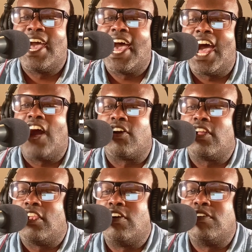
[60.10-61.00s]
how
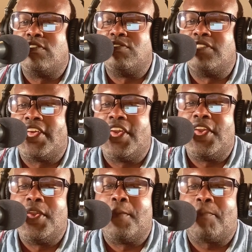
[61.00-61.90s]
clothes
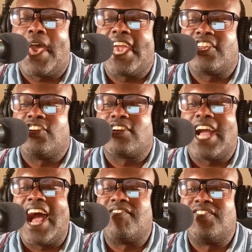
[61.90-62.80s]
impact your
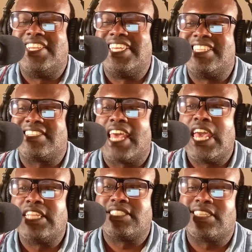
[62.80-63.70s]
confidence
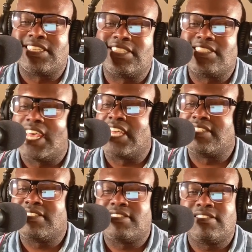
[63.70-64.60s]
and
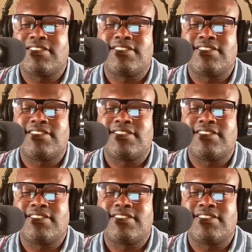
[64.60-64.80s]
success.